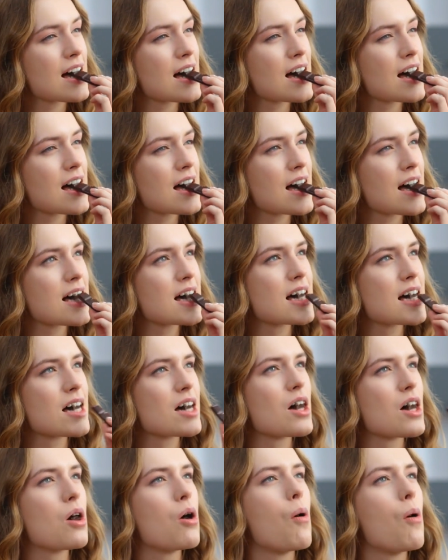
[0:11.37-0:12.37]

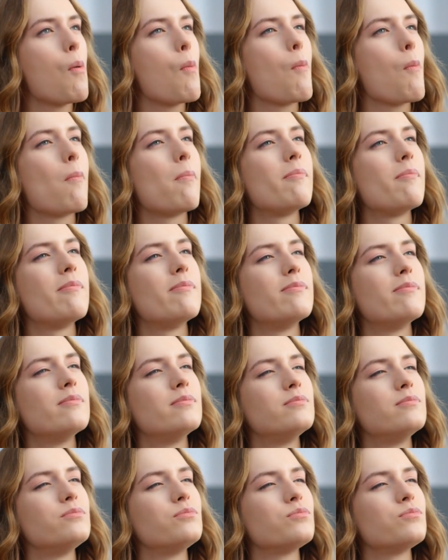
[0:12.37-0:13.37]

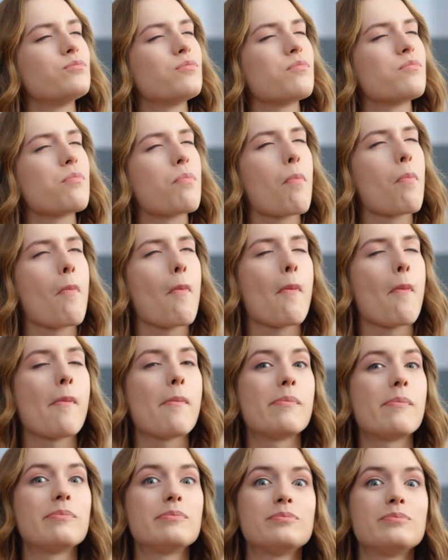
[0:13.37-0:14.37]

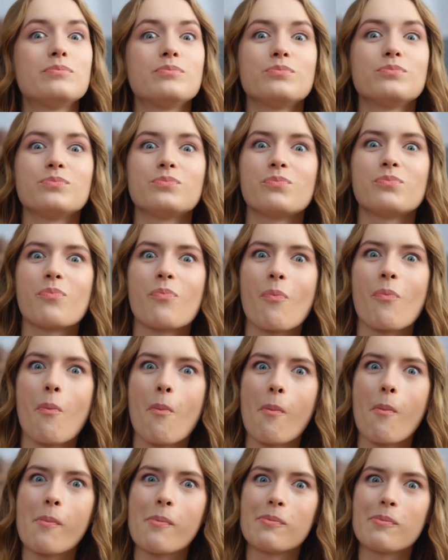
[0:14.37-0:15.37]

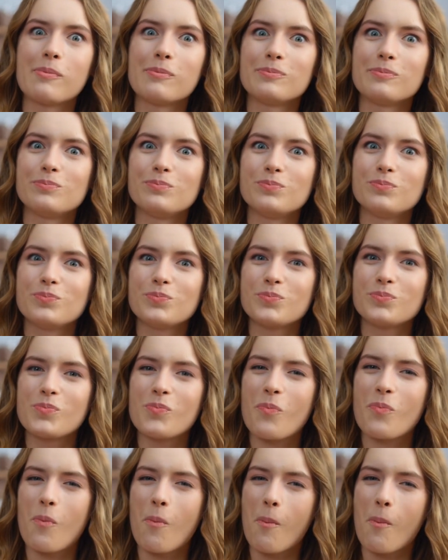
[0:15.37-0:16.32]
Nobody speaks.